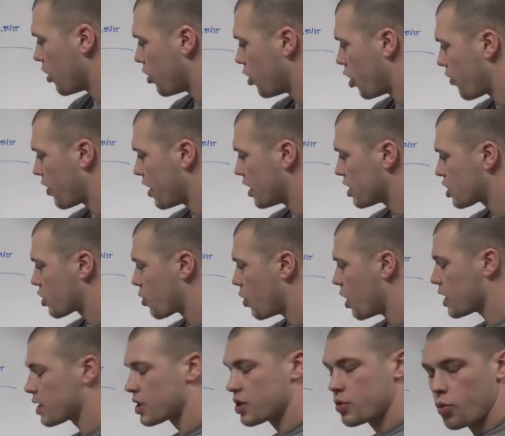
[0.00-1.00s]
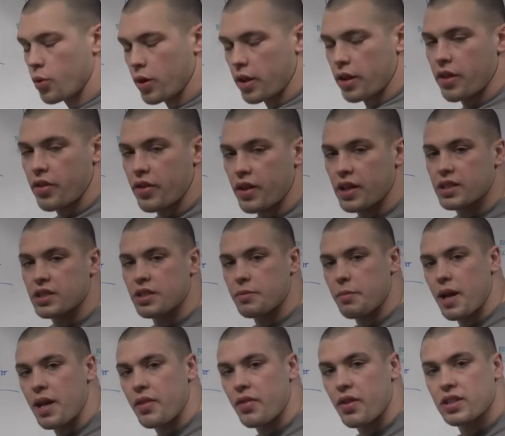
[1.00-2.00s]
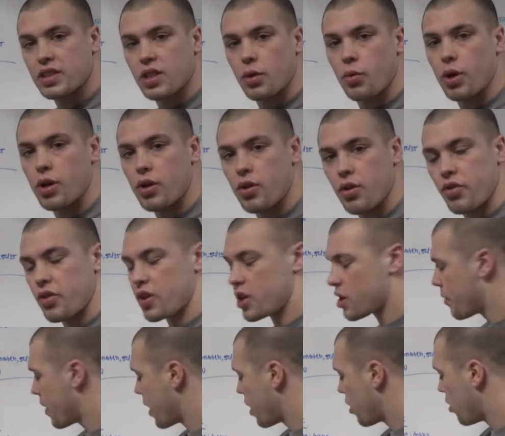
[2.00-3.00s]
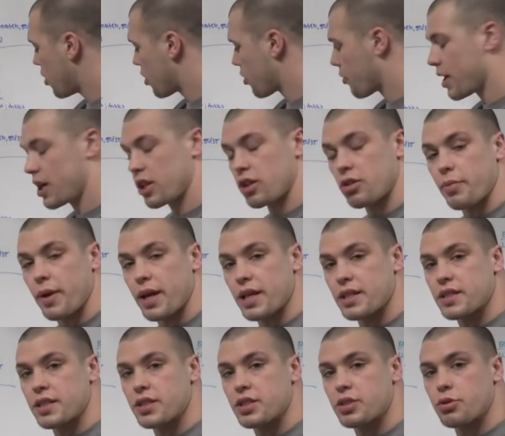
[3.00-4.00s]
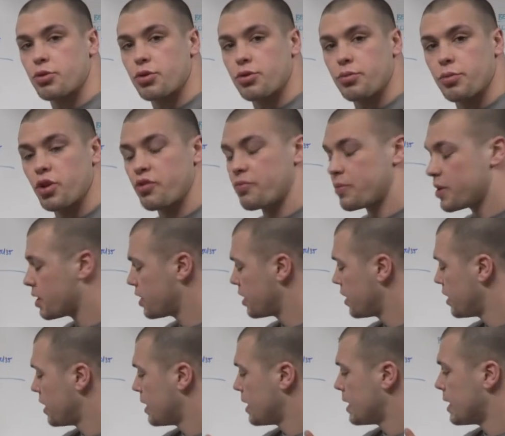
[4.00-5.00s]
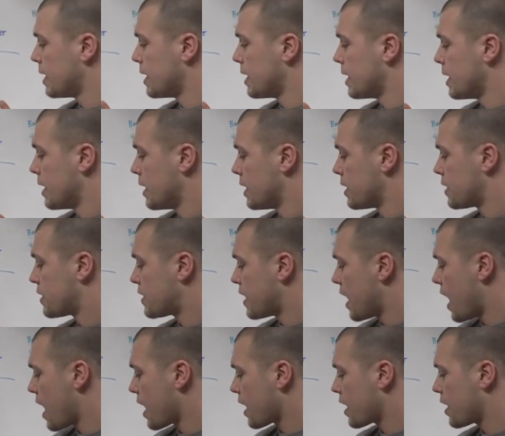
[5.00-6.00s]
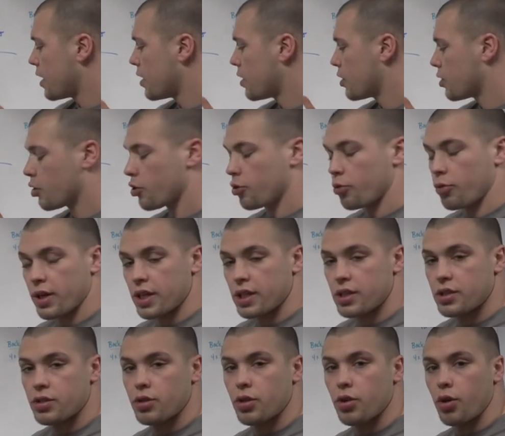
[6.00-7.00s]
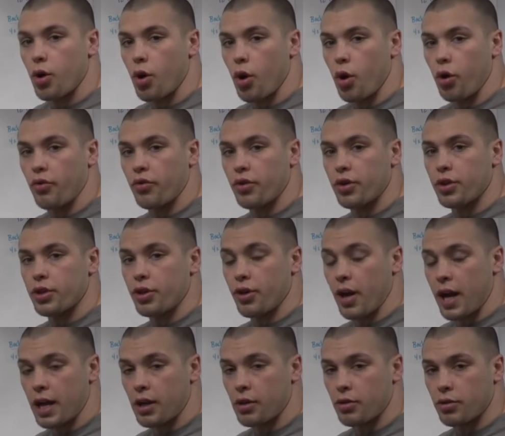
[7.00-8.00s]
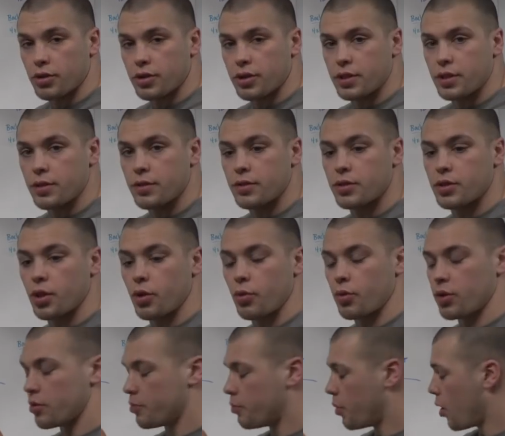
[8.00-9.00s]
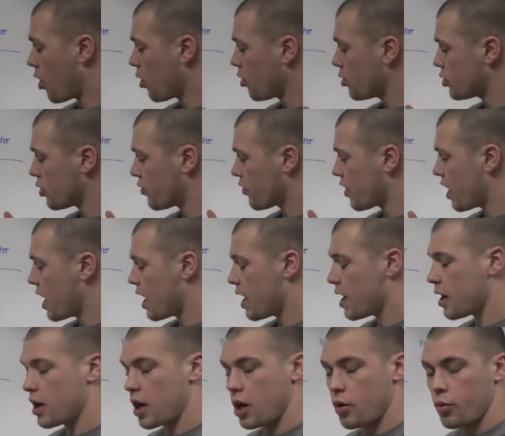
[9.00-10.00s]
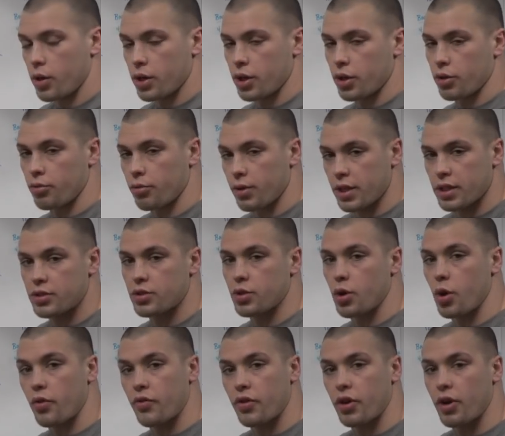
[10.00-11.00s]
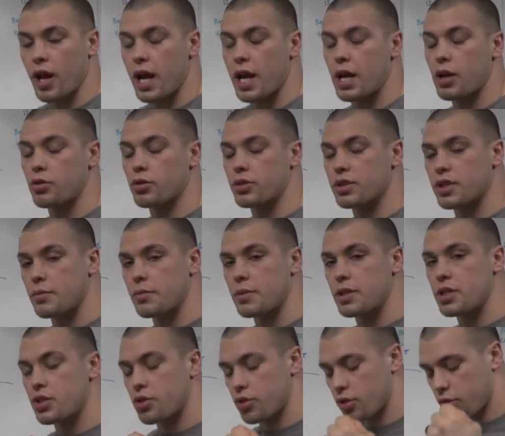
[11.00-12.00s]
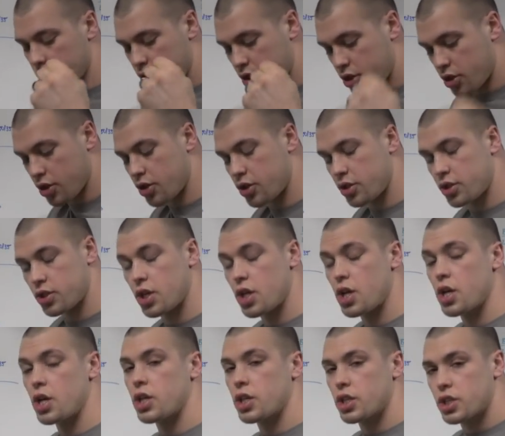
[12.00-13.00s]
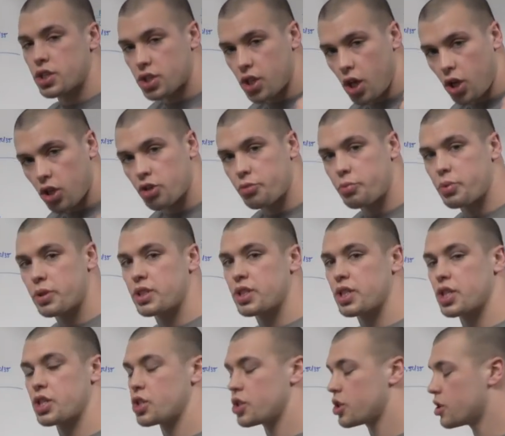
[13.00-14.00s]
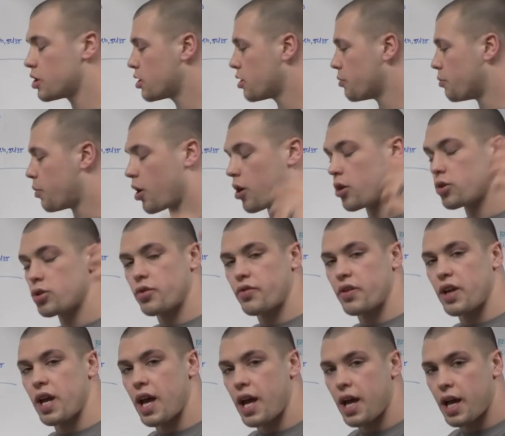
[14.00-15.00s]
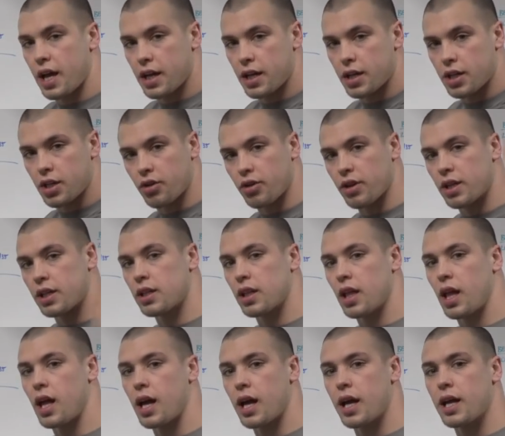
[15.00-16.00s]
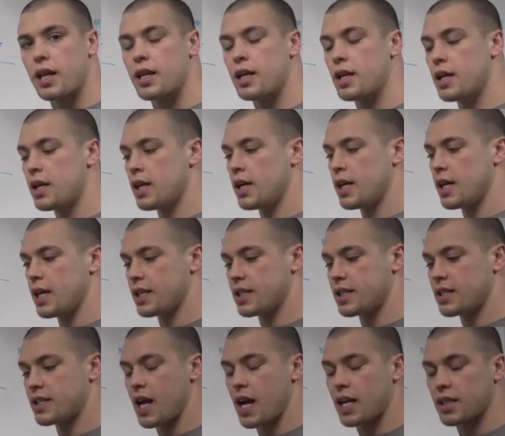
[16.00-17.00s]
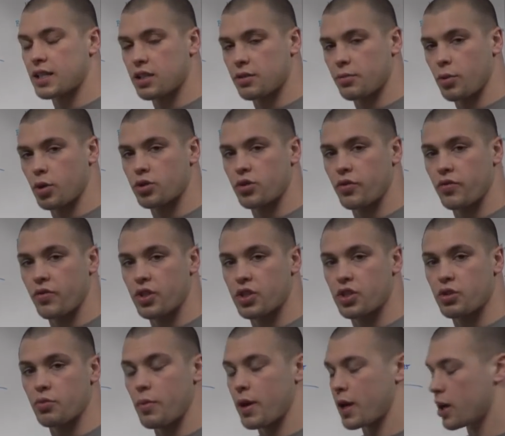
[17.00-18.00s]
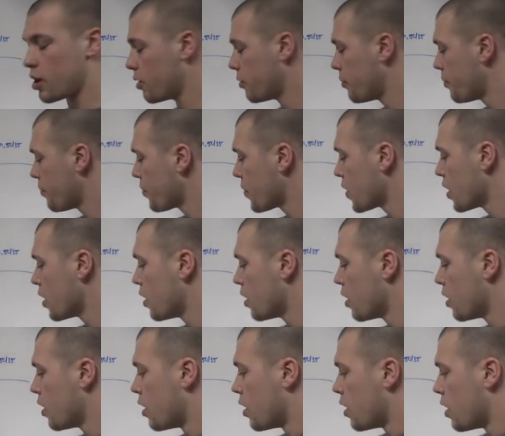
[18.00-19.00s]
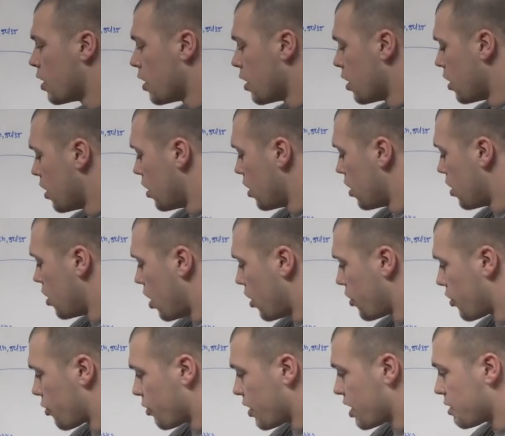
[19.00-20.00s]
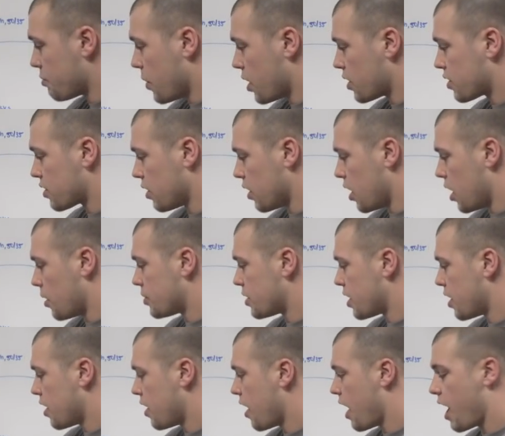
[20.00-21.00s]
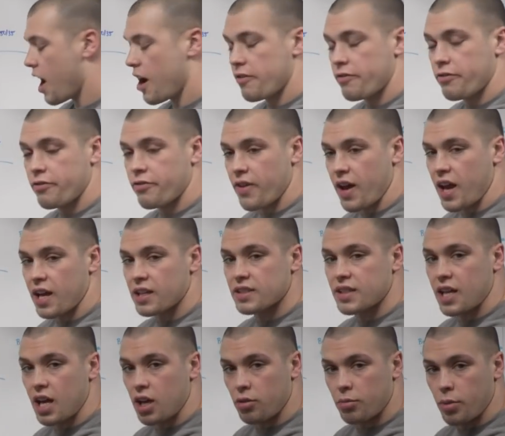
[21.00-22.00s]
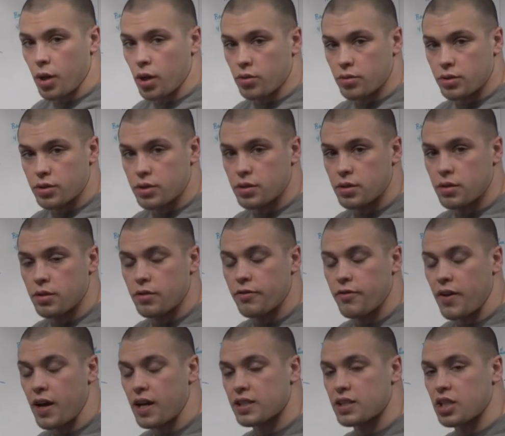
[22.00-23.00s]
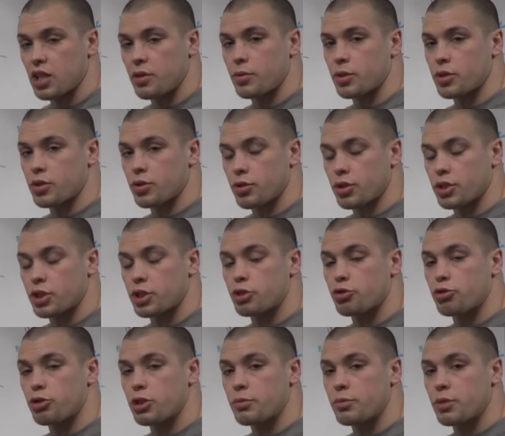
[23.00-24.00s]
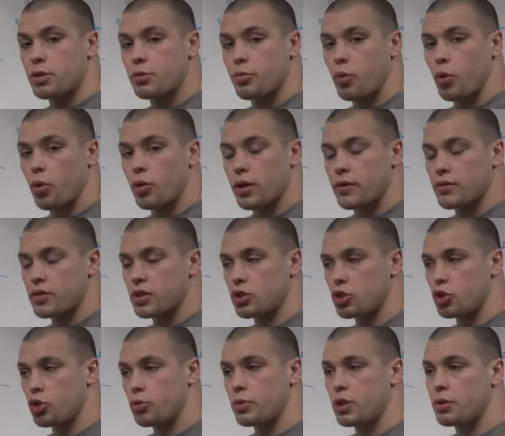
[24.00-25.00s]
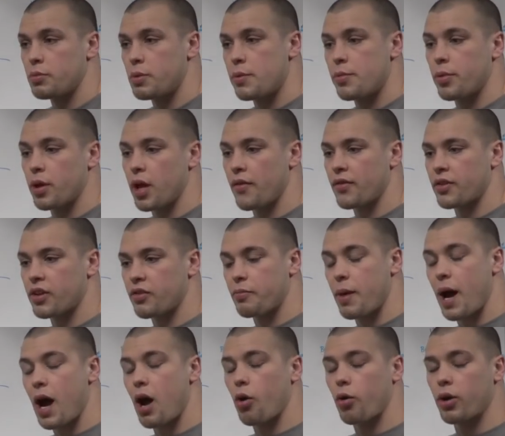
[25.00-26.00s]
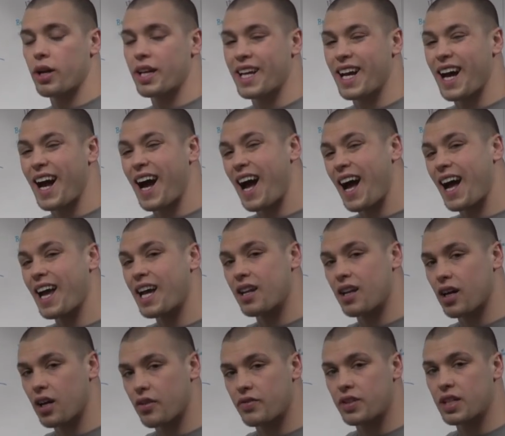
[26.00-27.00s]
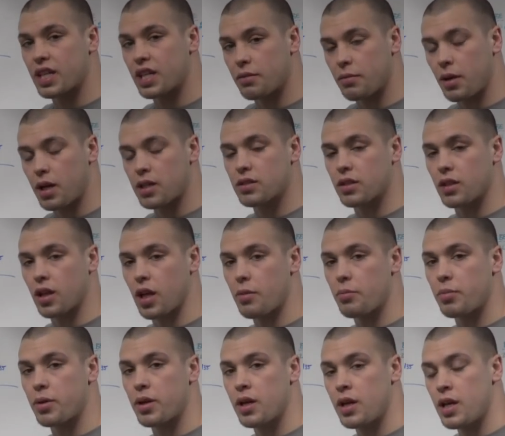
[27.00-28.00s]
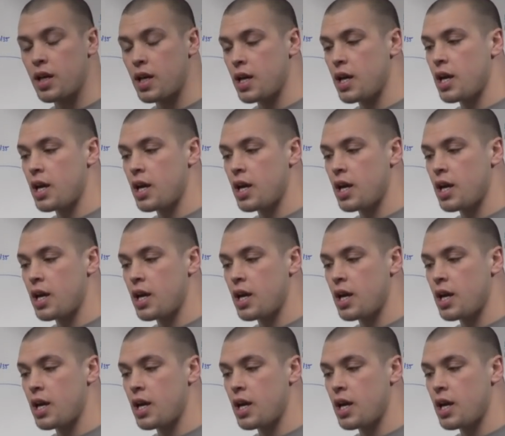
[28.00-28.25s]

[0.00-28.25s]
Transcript: on the overhead squats, one of the things, main things I want you to think about on a regular basis through the movement, stack your wrists over your ankles. So when the bar is overhead, I want your wrist over your ankles. That means you're a good, solid position, the bar is overhead, you're in line, it's stacked in the most efficient manner. On the ring muscle-ups, have fast elbows. Fast elbows are extremely important. I've seen too many people have enough power to get high enough to get a muscle up,